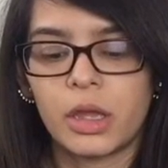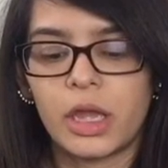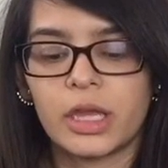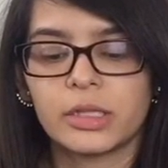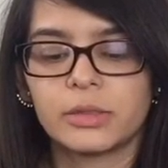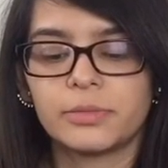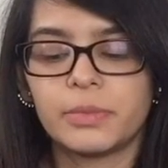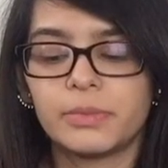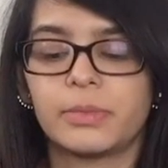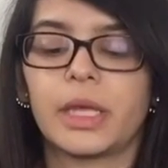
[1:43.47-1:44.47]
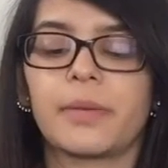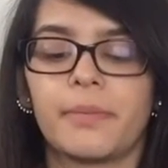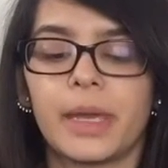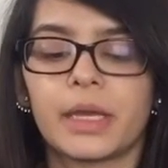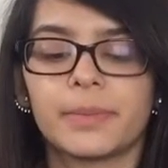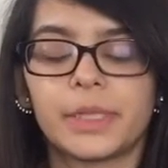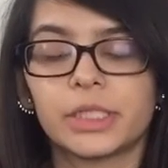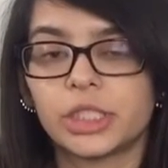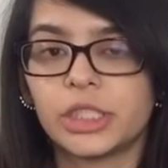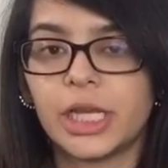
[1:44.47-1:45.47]
and like makeup that
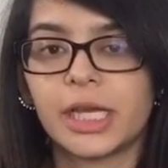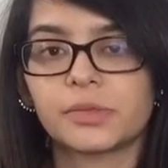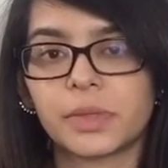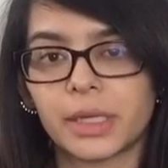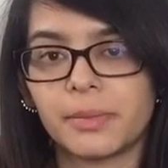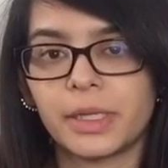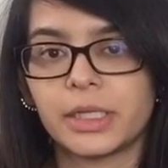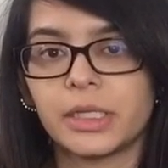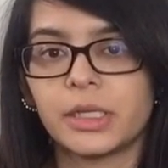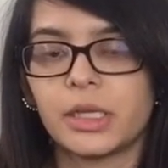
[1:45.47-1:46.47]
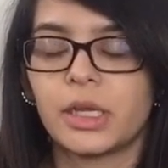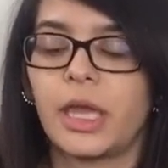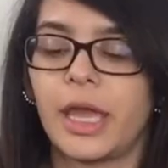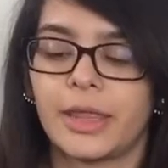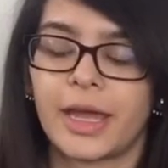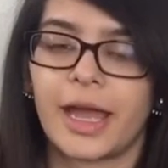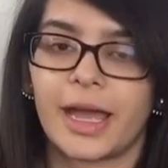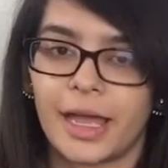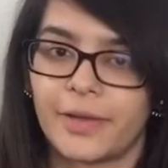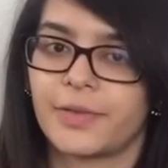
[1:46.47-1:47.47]
she has recommended and that I
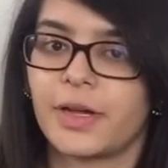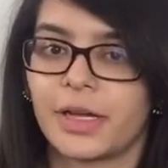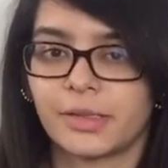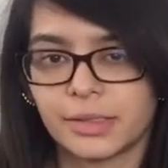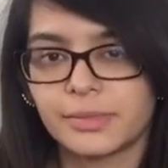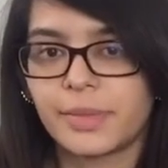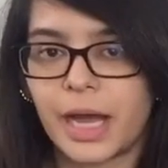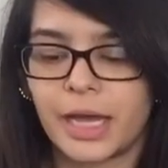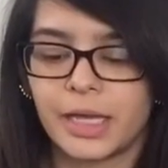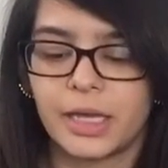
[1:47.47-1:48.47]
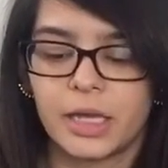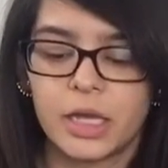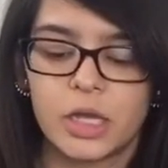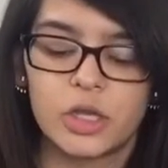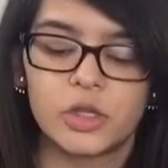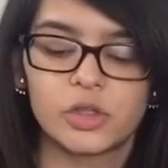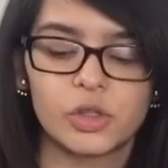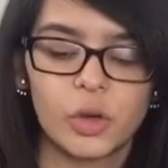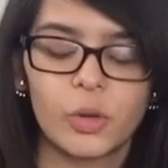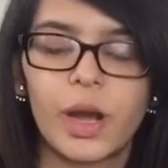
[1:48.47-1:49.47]
have gone out to buy.
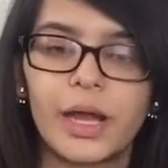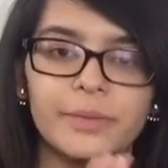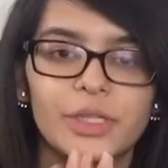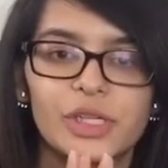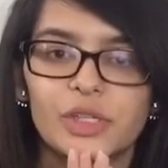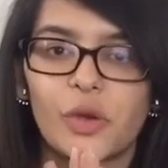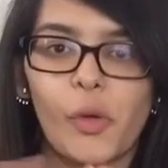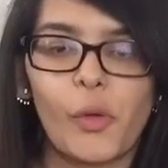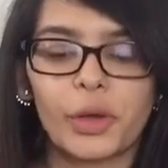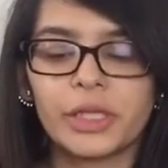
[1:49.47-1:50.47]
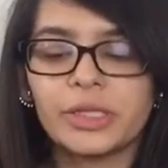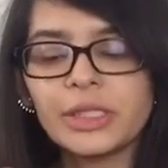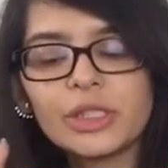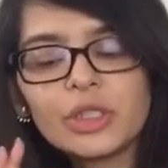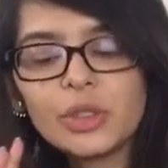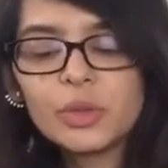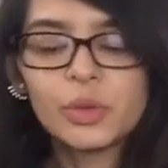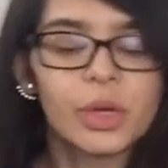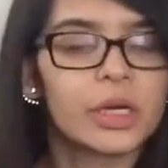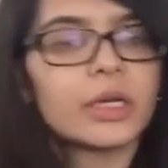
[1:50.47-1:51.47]
So I'm just going
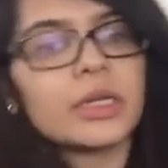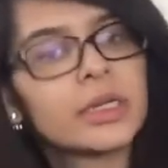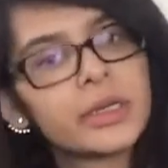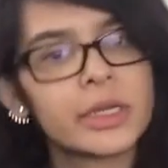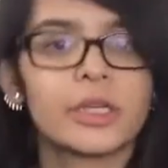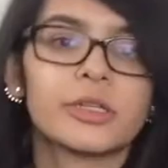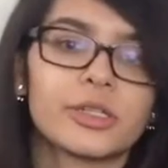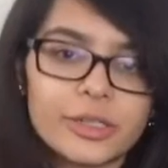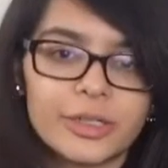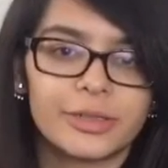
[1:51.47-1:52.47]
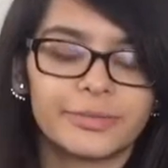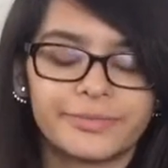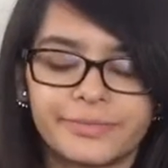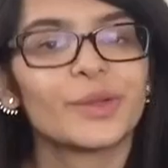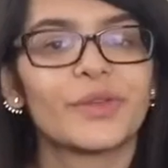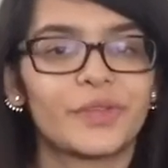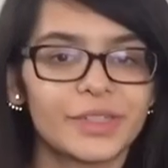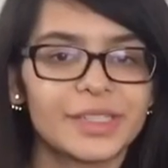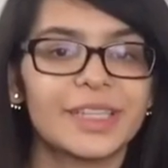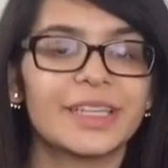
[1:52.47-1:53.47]
to start. So the
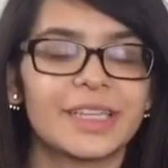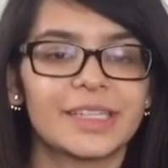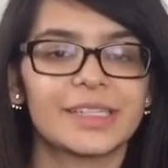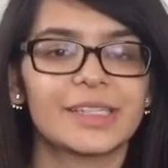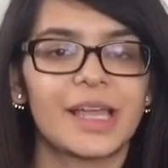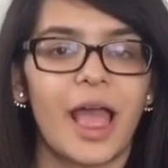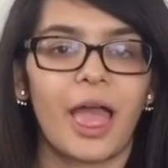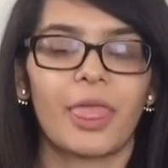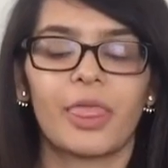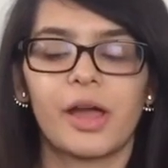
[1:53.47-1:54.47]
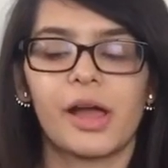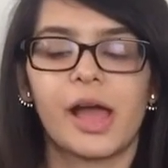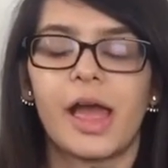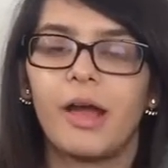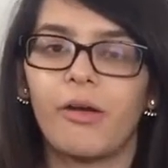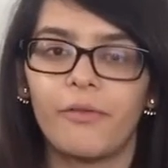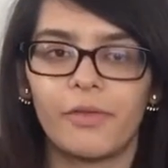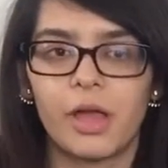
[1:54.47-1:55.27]
first thing is the e.l.f.